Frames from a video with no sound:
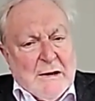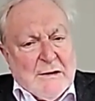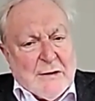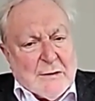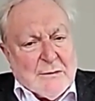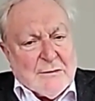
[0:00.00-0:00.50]

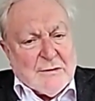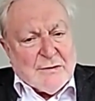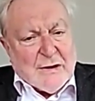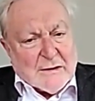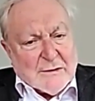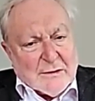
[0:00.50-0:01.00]
don't
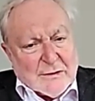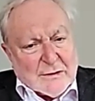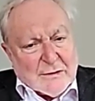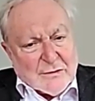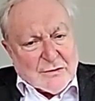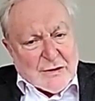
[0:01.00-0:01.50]
think that the
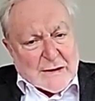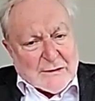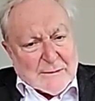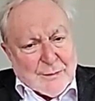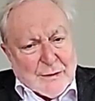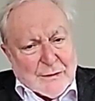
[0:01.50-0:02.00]

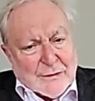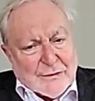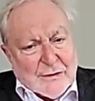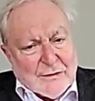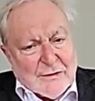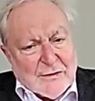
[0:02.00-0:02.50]
contracting
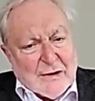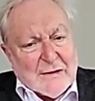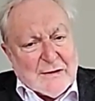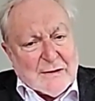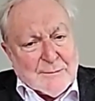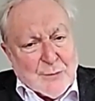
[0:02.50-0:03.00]
process is
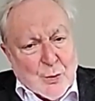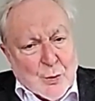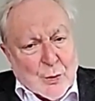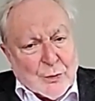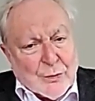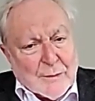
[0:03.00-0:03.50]
anything
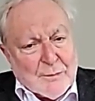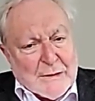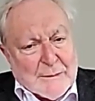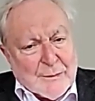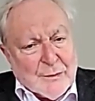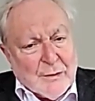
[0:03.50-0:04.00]
more than
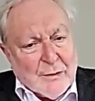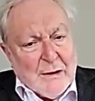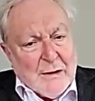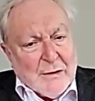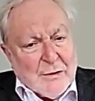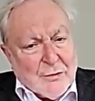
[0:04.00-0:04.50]
people
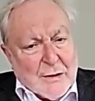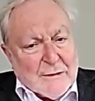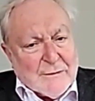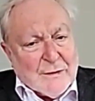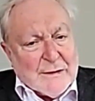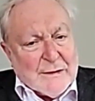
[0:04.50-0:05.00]

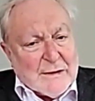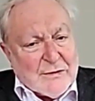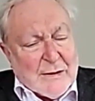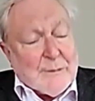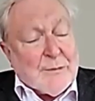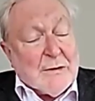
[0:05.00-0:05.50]
gratefully
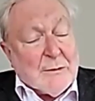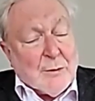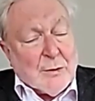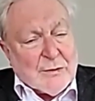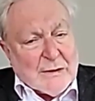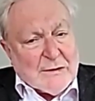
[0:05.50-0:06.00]
accepting
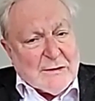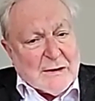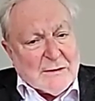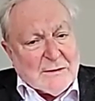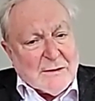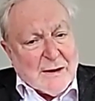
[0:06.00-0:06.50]
what they
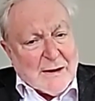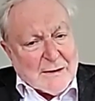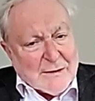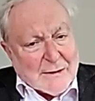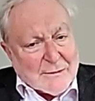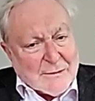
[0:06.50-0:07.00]
tend to hand
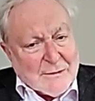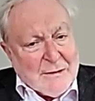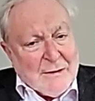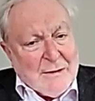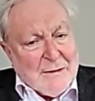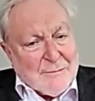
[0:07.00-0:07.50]
out.
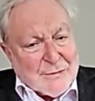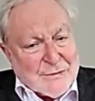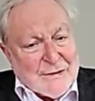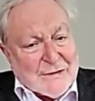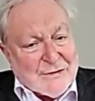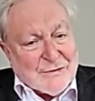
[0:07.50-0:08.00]
But
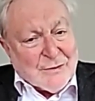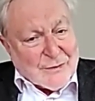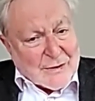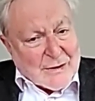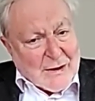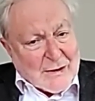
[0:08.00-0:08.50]
that's not
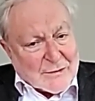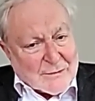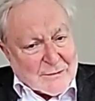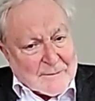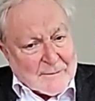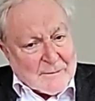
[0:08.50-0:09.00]
the case.